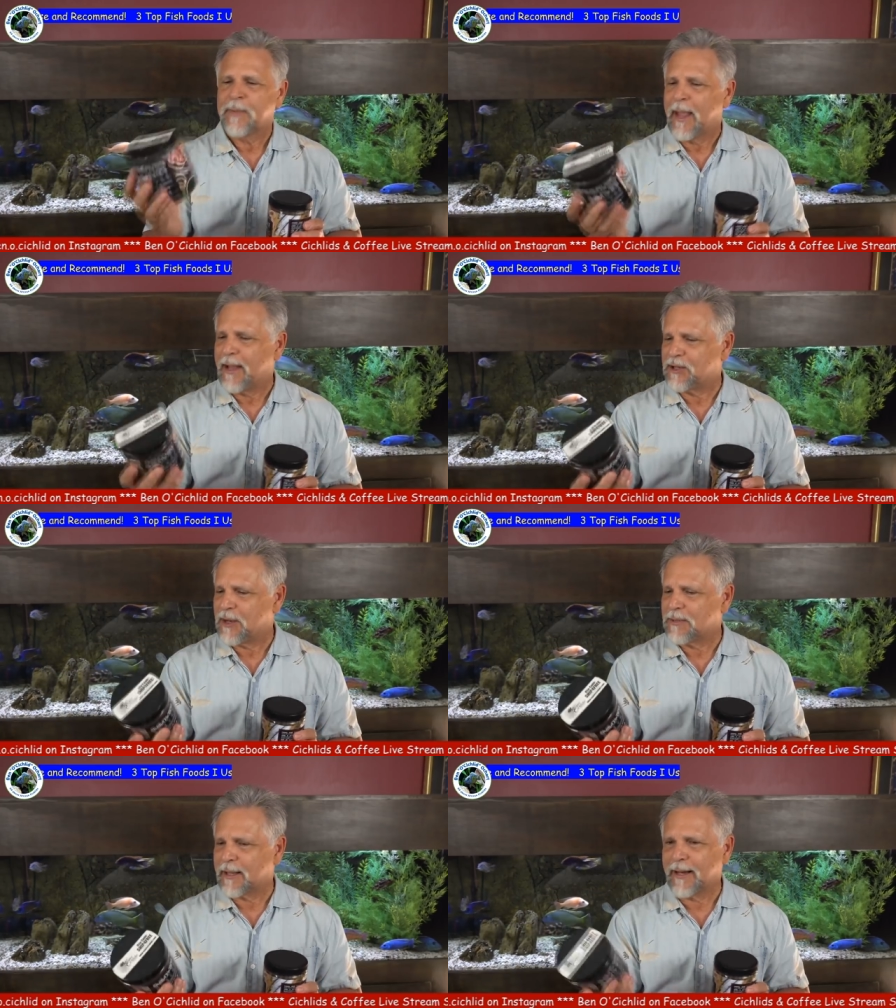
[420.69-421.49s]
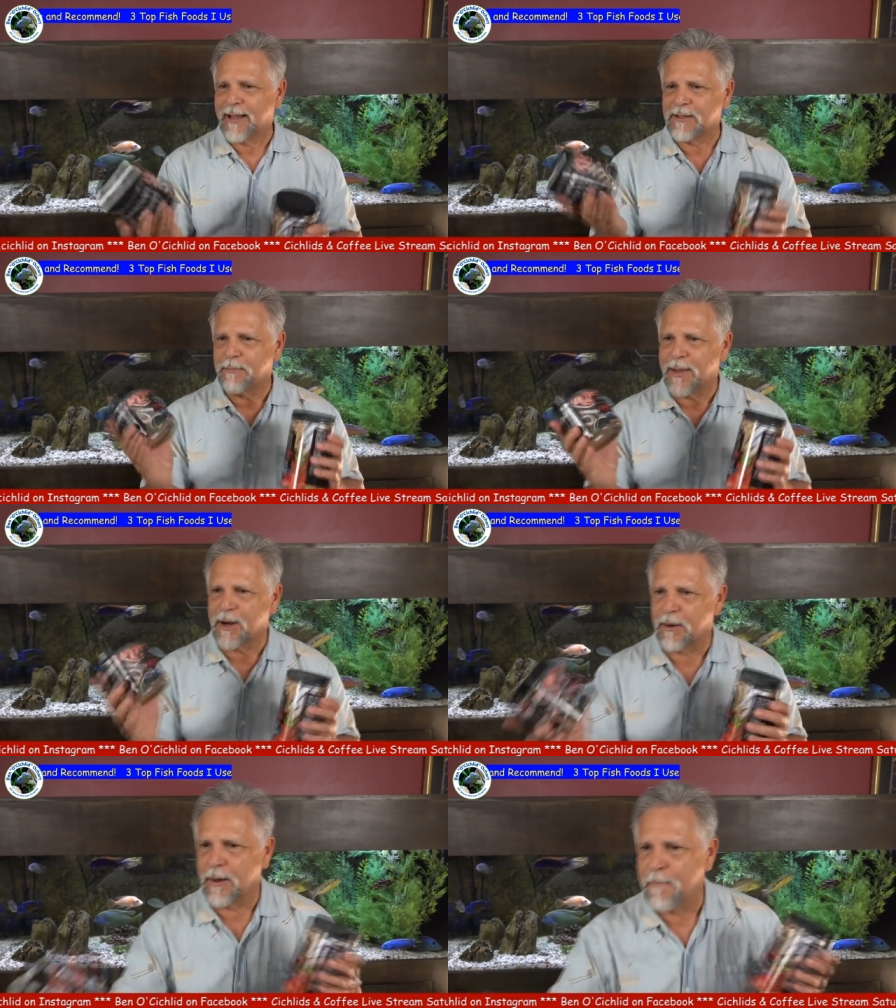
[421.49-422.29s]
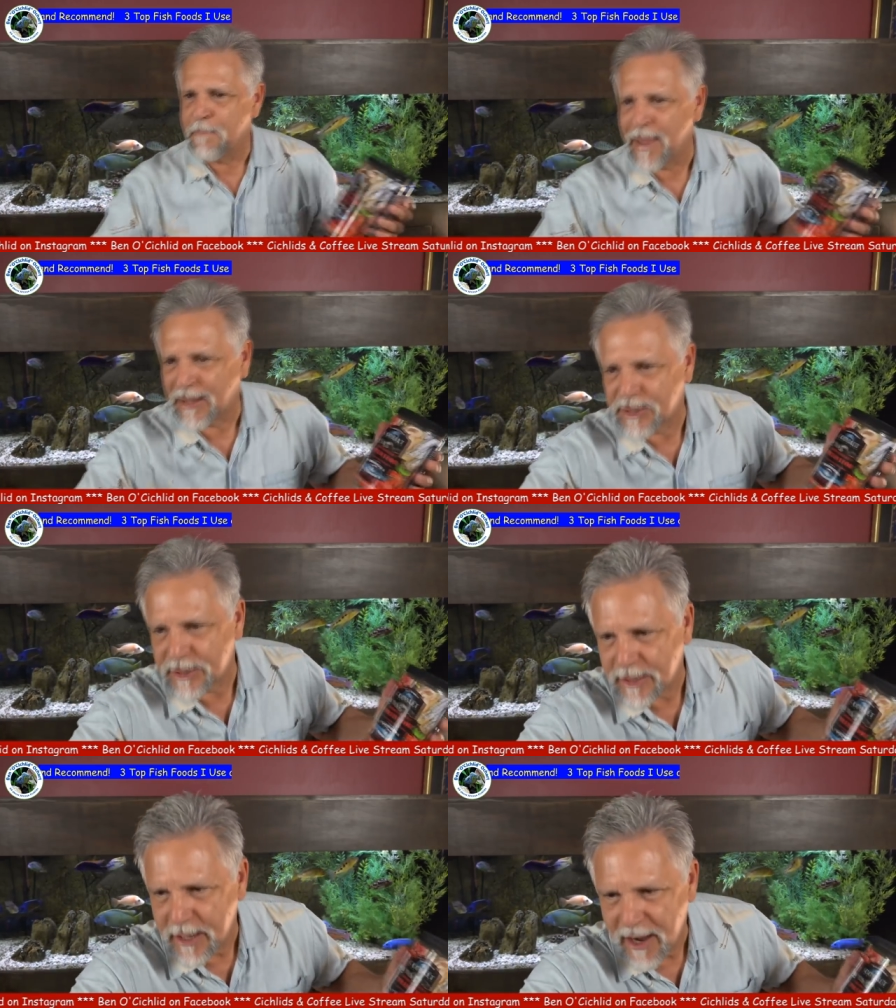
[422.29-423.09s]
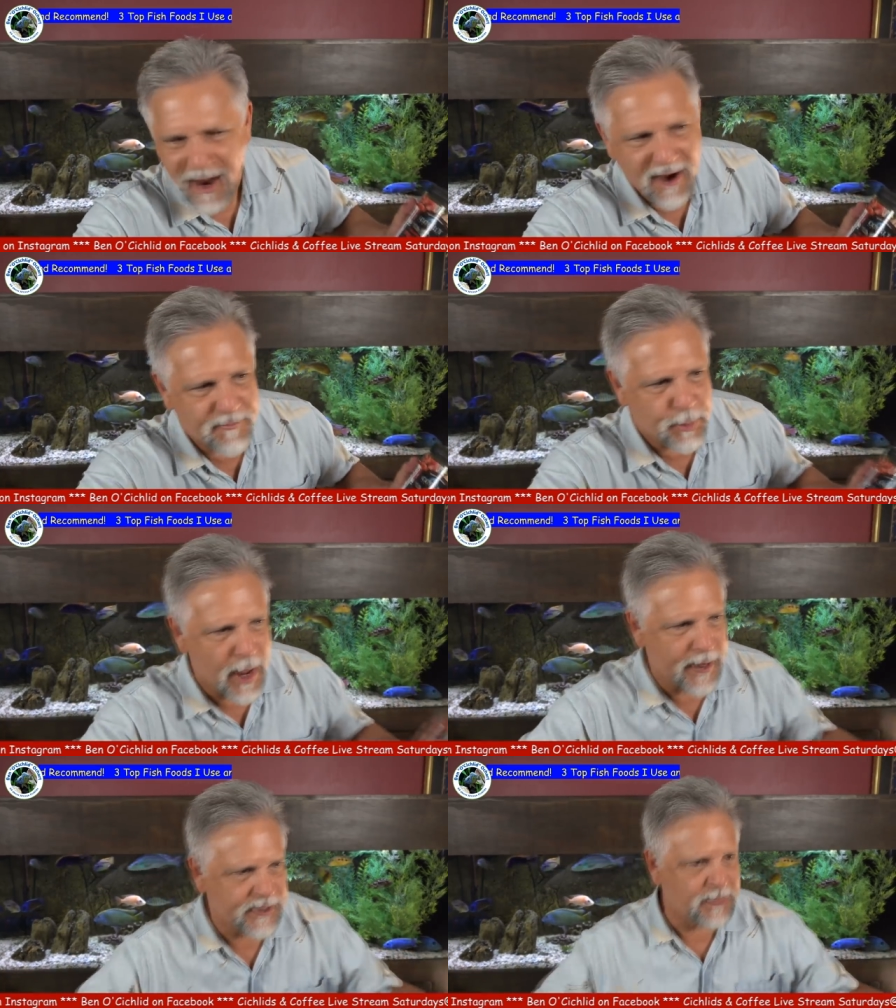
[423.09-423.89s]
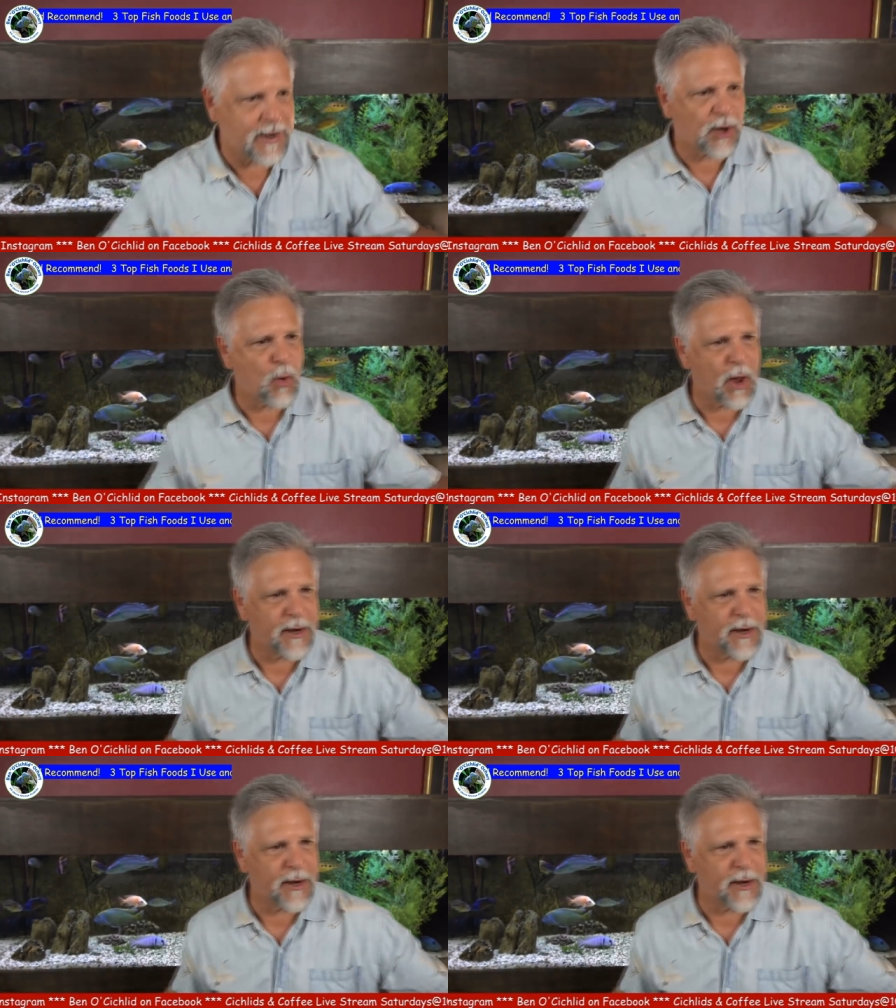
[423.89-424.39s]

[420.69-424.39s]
It seems like it has a better mix of products, a better quality